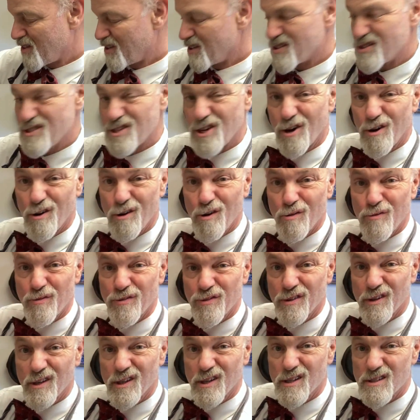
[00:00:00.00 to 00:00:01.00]
The
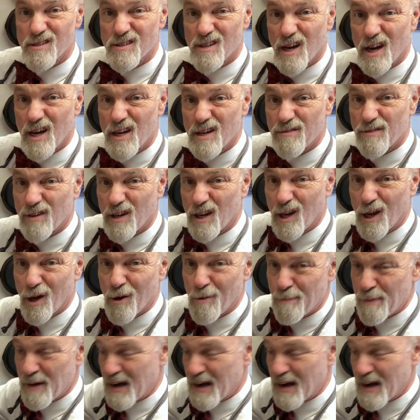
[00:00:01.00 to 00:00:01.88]
stove it's kind of a low